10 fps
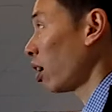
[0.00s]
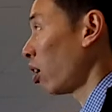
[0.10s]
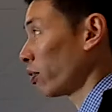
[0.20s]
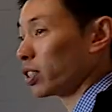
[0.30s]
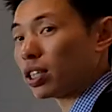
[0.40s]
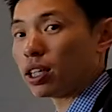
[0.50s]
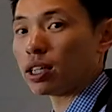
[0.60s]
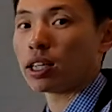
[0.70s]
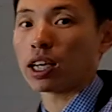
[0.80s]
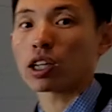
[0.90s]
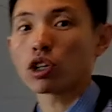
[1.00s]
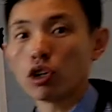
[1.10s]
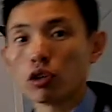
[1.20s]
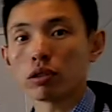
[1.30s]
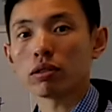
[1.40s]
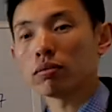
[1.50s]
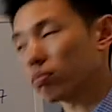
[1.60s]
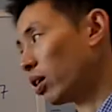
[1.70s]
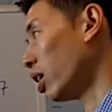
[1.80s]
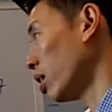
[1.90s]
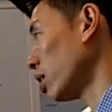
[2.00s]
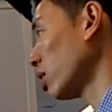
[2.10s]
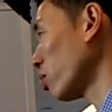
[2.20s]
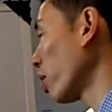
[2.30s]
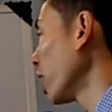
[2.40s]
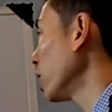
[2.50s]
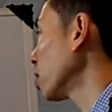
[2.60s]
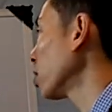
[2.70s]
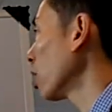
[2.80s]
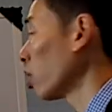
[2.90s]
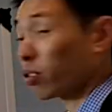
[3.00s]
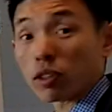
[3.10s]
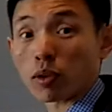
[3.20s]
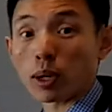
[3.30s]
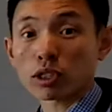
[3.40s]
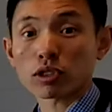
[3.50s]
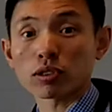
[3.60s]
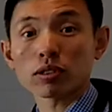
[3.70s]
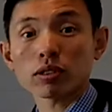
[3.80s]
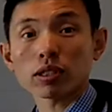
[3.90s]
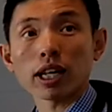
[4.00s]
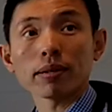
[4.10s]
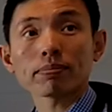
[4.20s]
obviously it could create a lot of questions there.